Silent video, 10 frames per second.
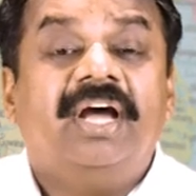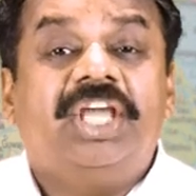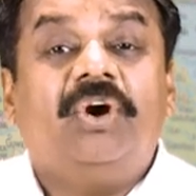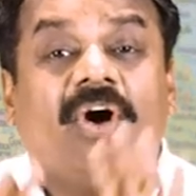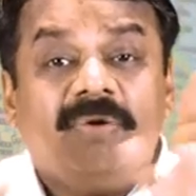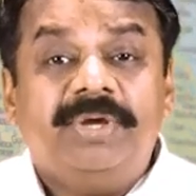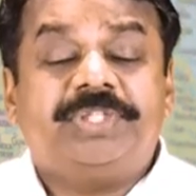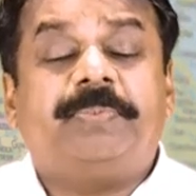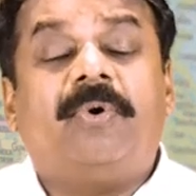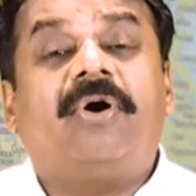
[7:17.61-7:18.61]
He always
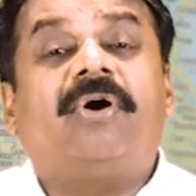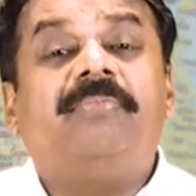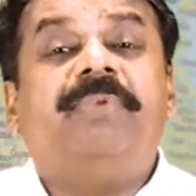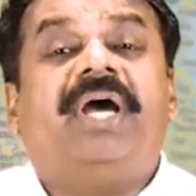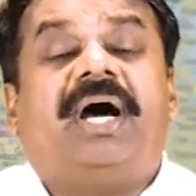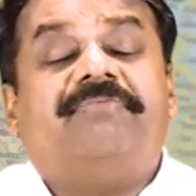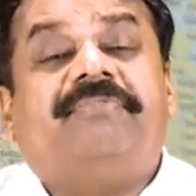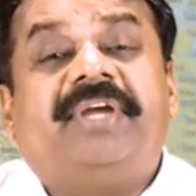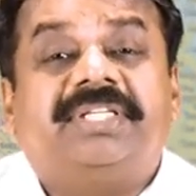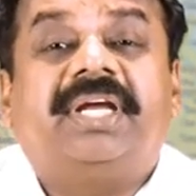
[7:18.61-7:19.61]
spoke on behalf
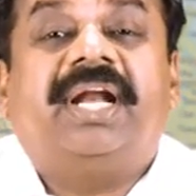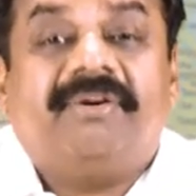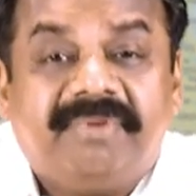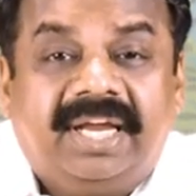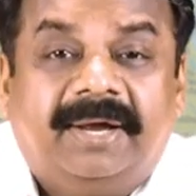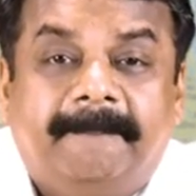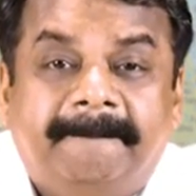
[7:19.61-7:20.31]
of Asia and Africa.